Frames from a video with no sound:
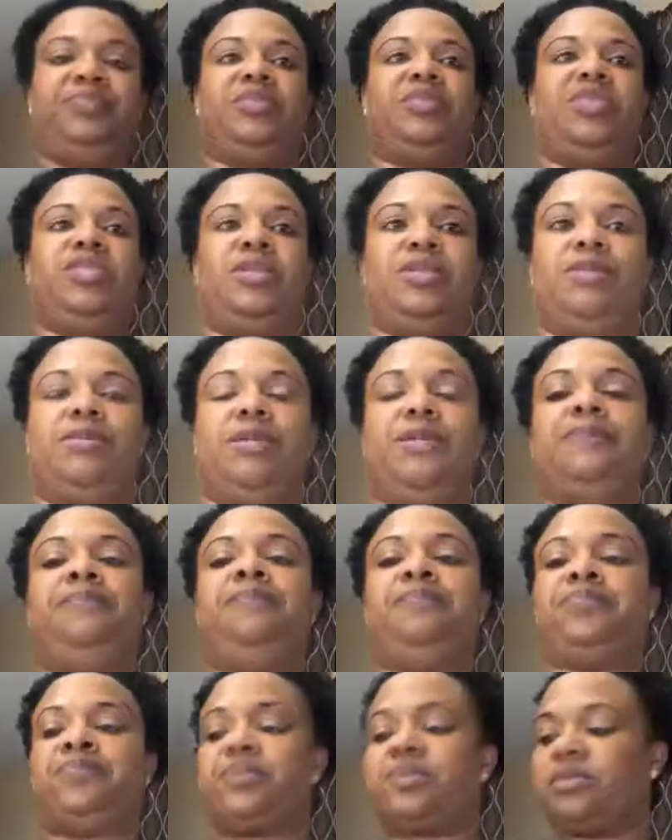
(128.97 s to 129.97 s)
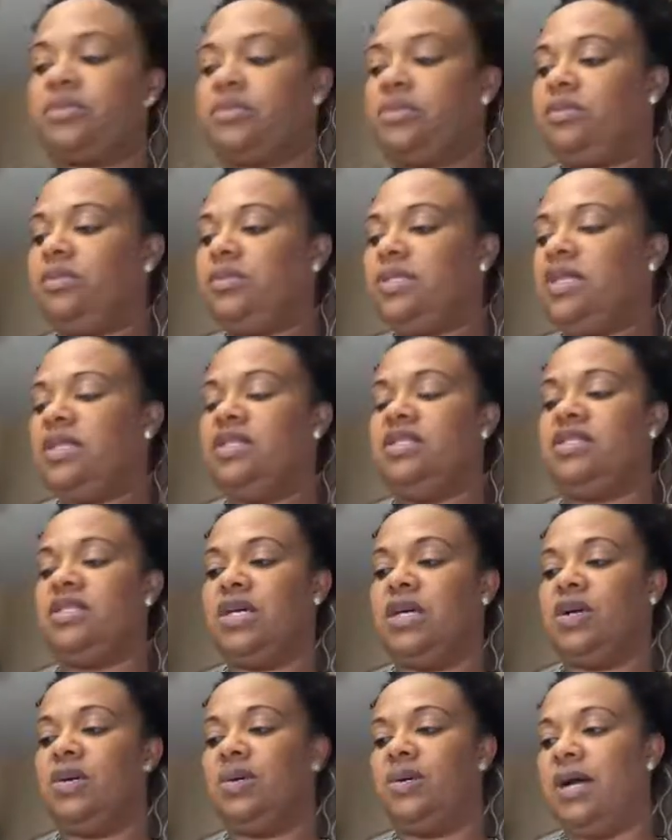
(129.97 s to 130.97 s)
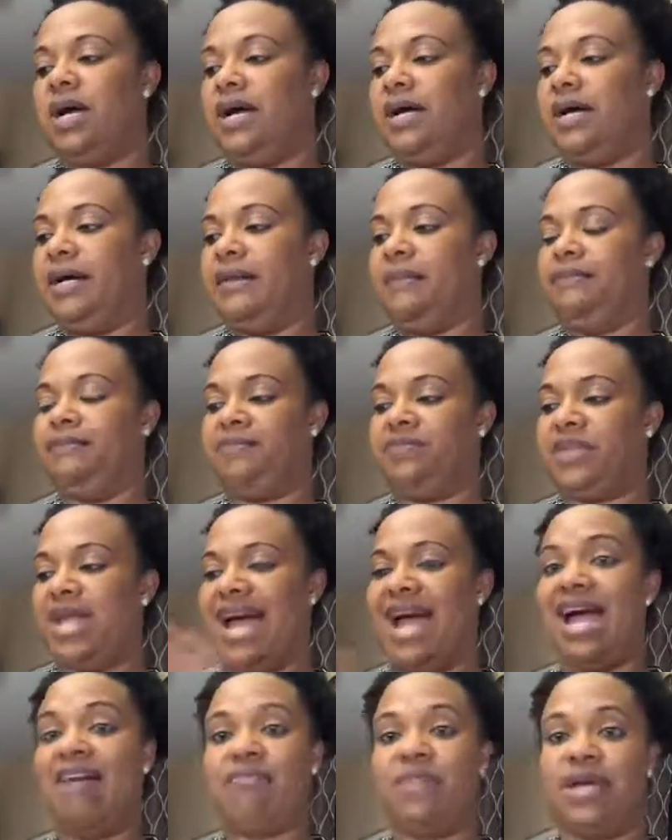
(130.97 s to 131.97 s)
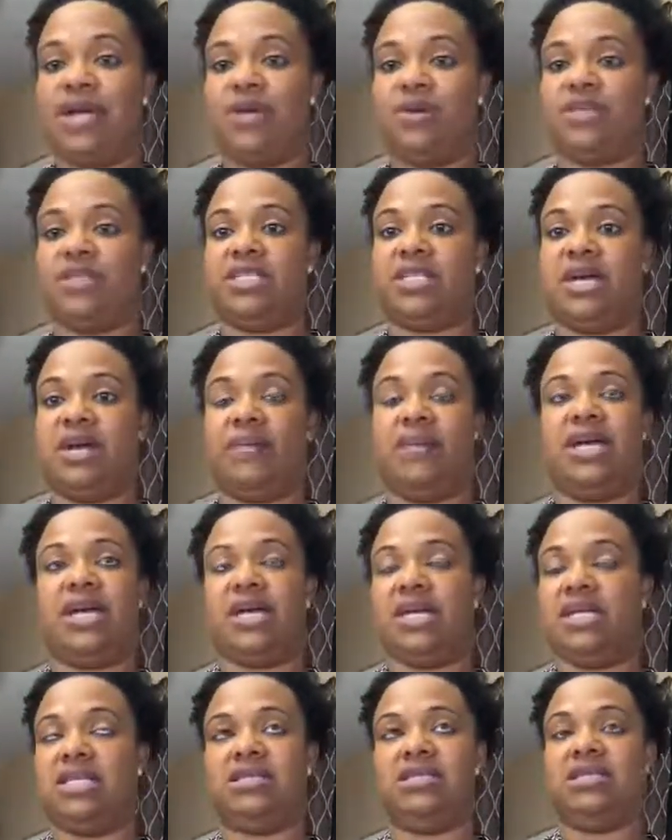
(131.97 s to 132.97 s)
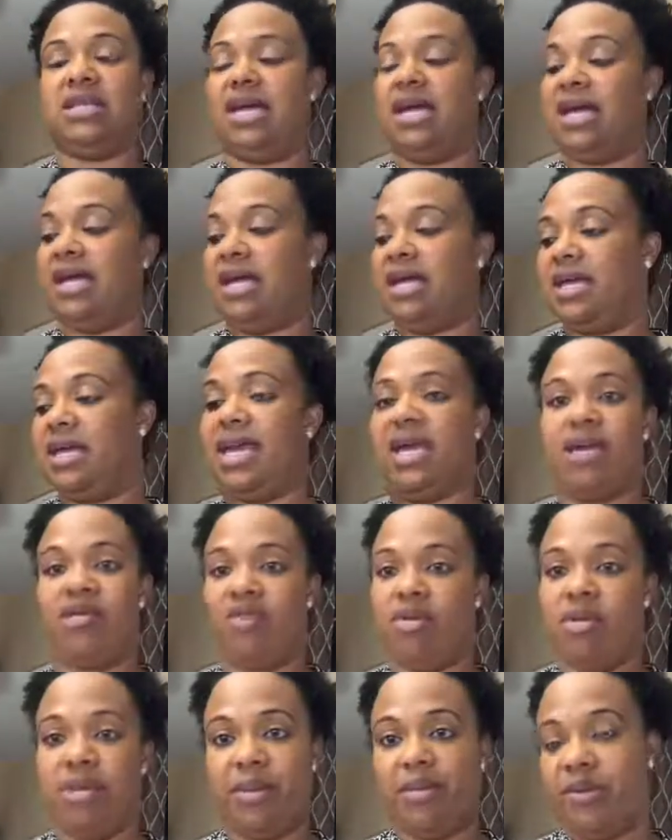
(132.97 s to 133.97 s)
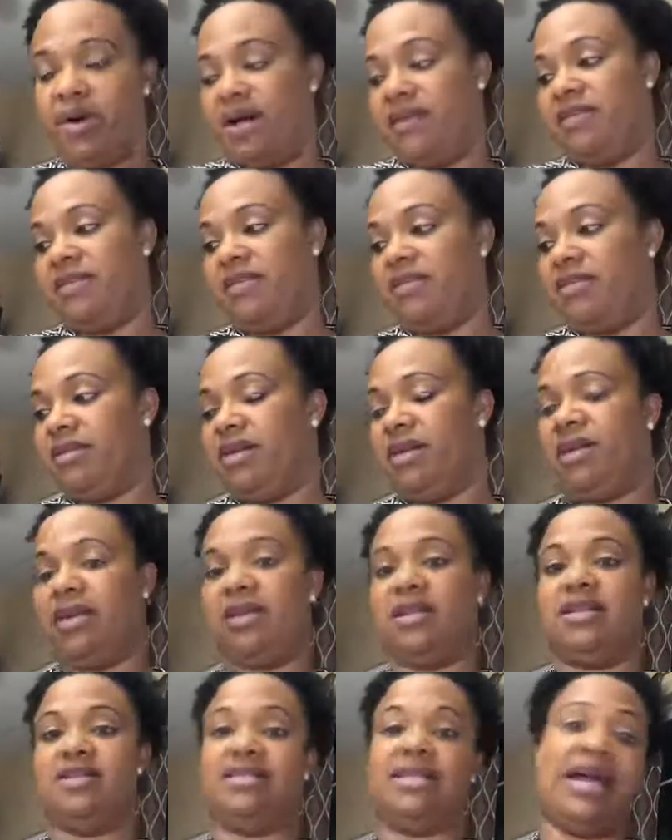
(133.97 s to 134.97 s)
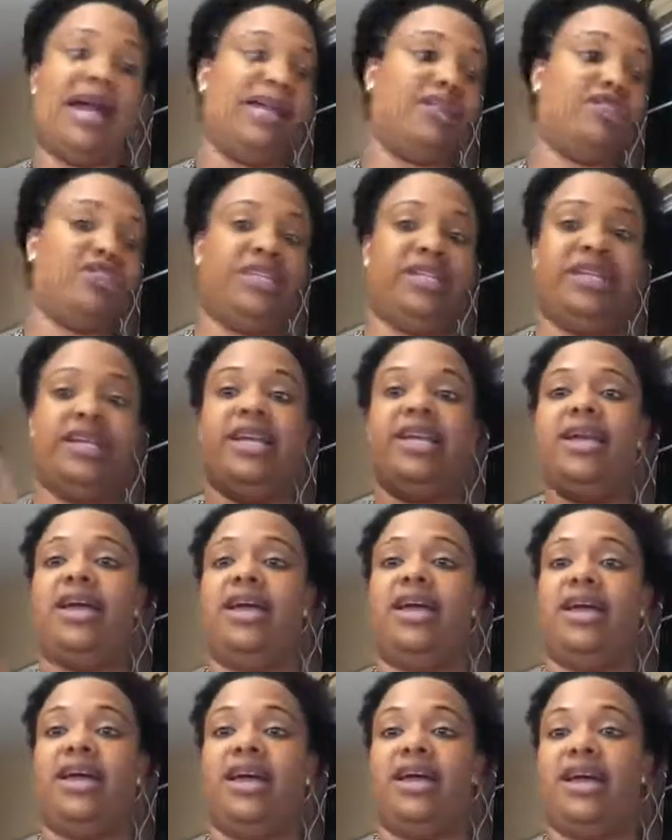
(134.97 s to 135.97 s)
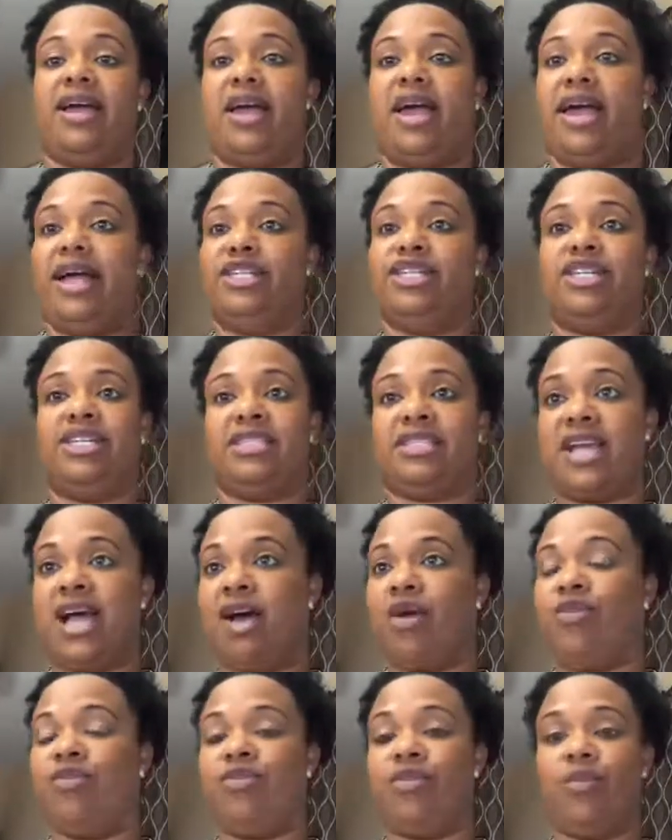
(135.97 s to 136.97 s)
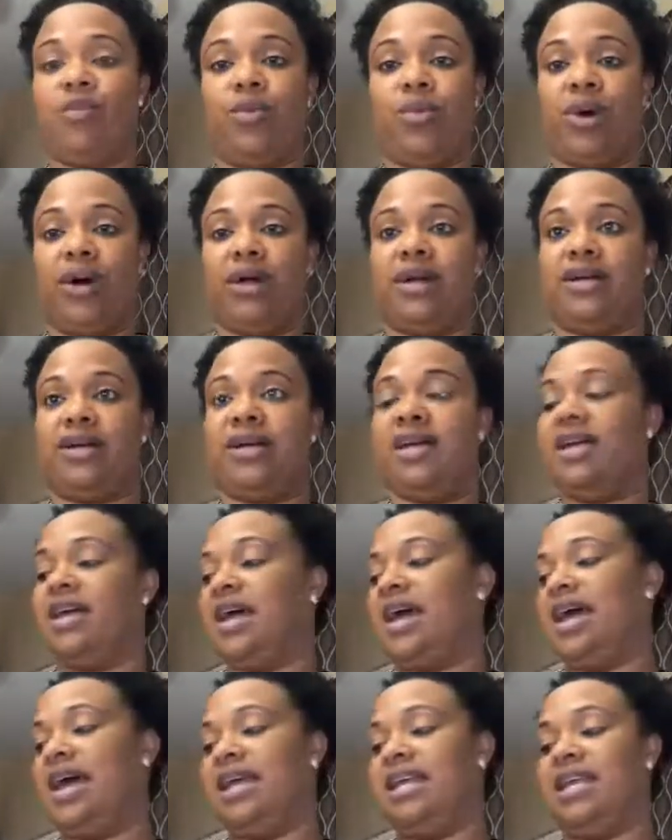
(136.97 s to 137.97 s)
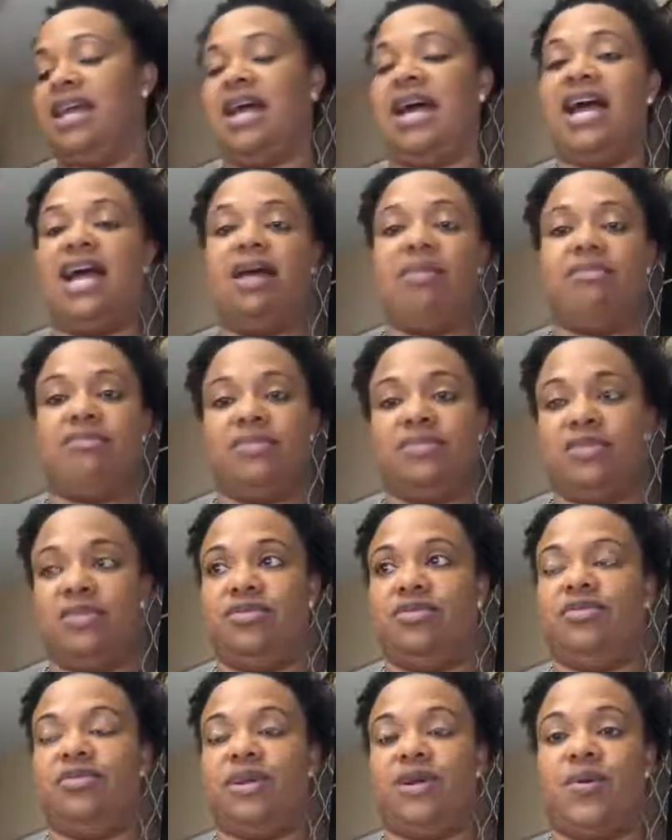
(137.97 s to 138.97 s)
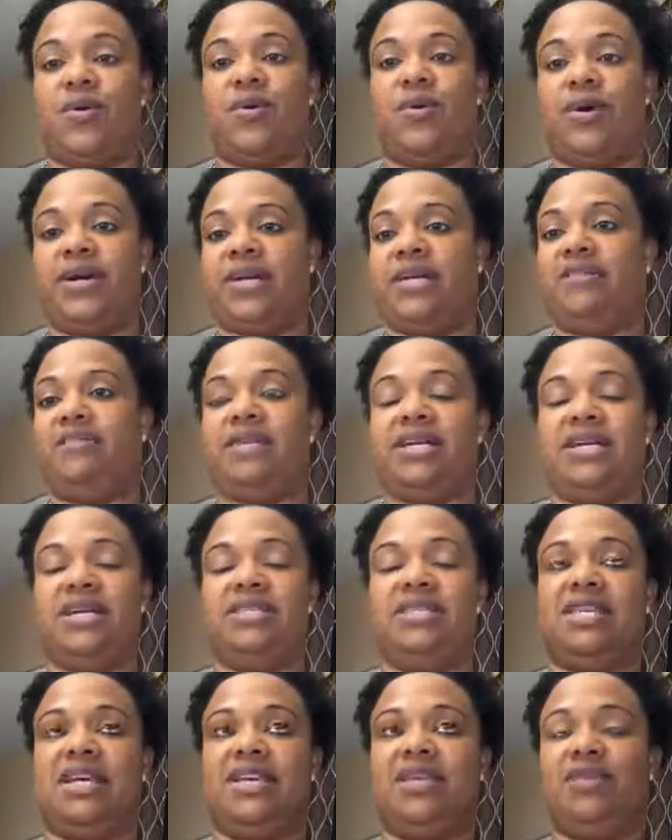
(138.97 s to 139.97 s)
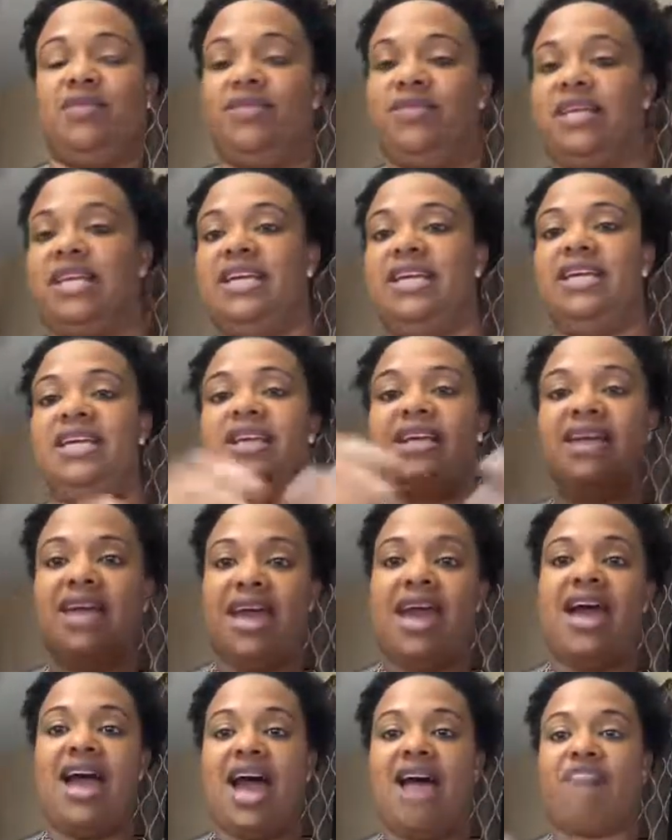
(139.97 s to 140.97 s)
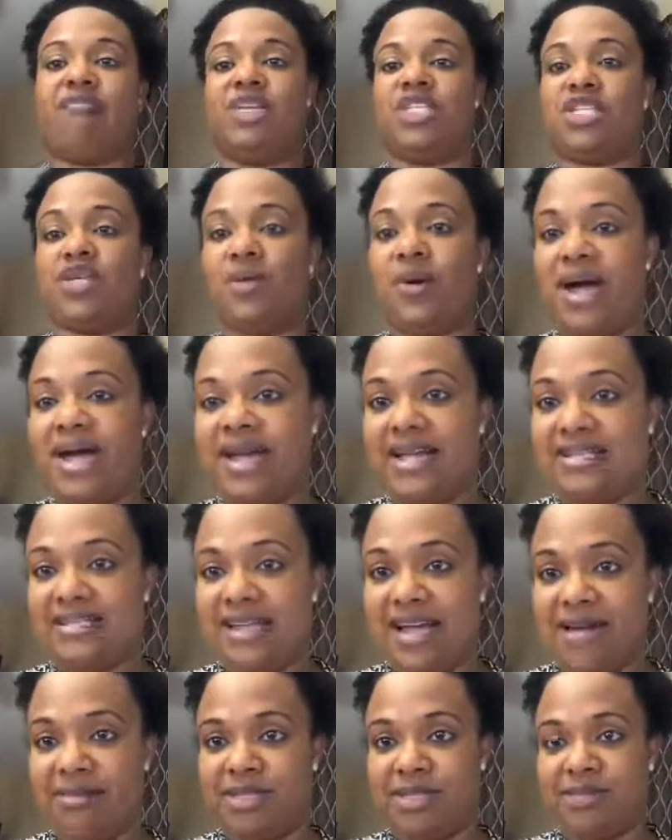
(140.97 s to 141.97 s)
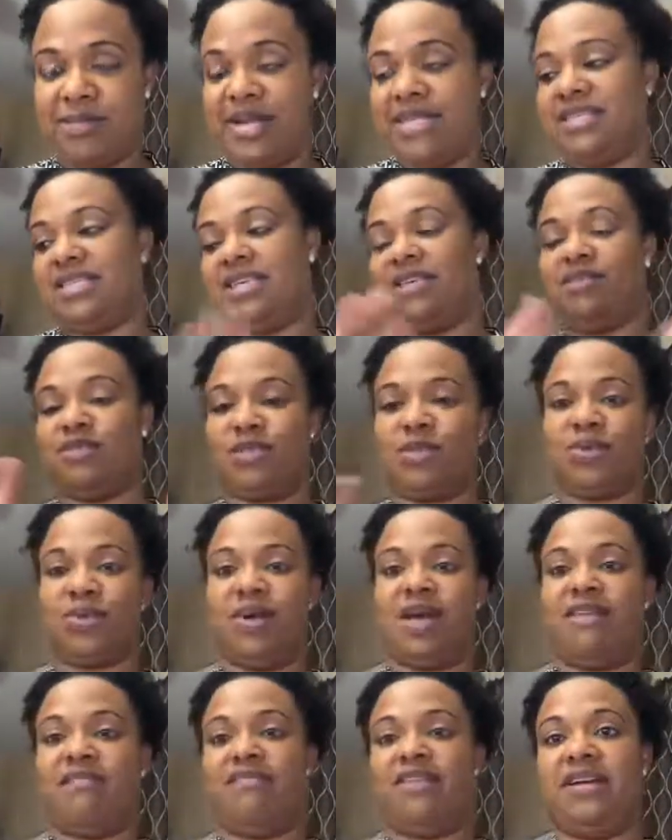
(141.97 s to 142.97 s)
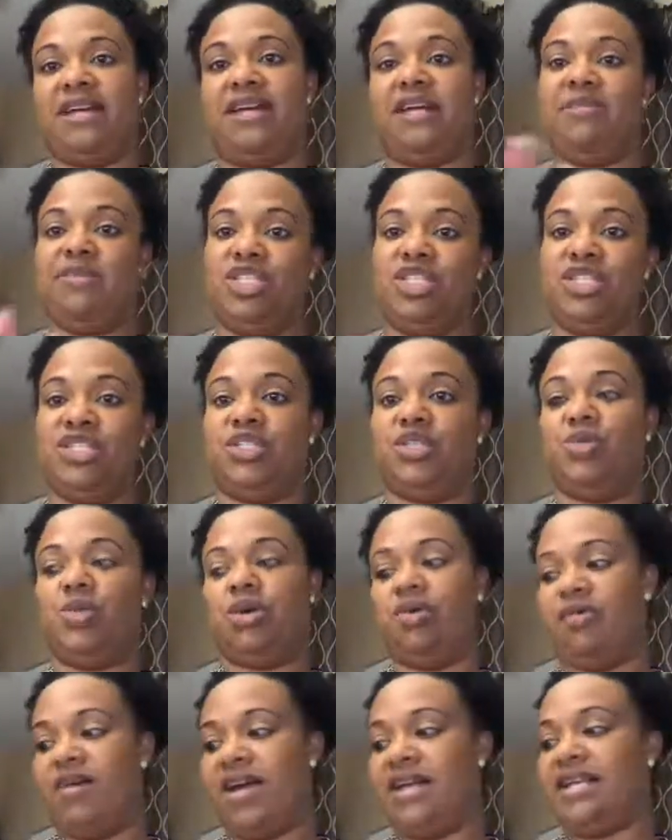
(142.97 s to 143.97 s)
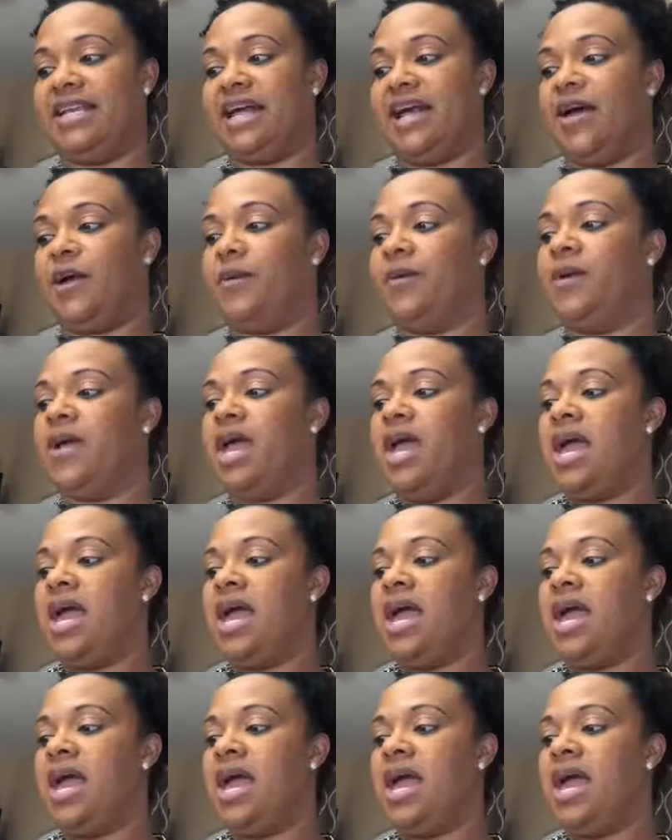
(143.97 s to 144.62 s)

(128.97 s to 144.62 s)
Excuse me. So I have my notes here because I can't remember everything. It's actually, I just got home from work and I'm recording because I don't really have much quiet time to myself. So I figured let me just do it right now.